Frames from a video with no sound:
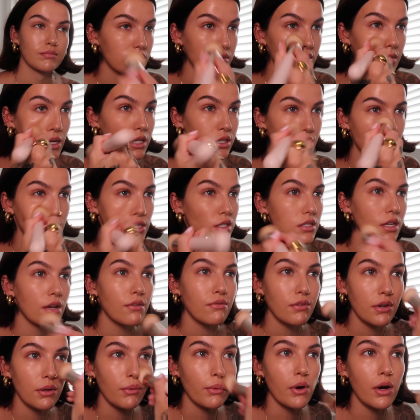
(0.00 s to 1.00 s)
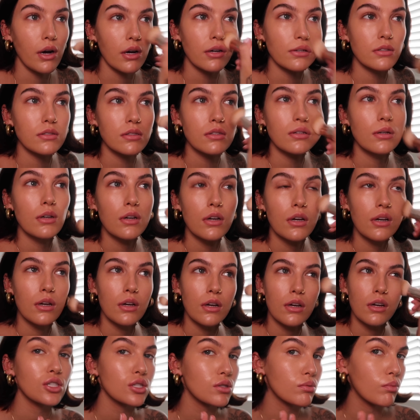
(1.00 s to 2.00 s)
That shit definitely works.
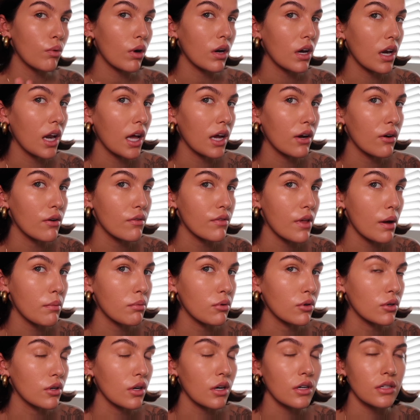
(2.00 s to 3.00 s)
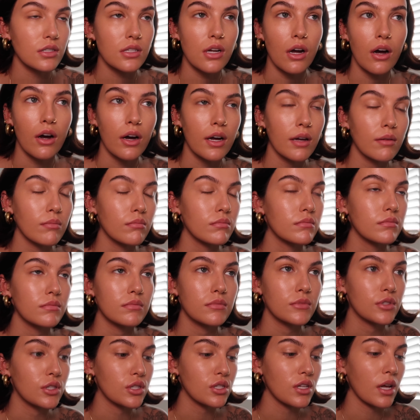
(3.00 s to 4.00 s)
Just one layer of that product. I'm
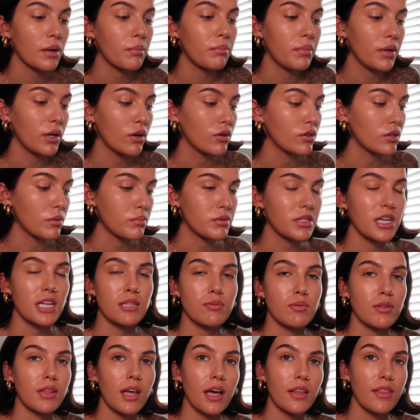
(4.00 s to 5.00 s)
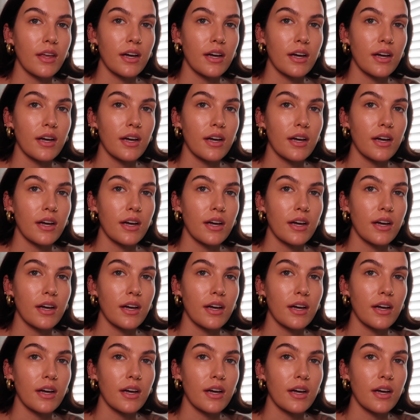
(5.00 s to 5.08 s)
just like beyond obsessed with that.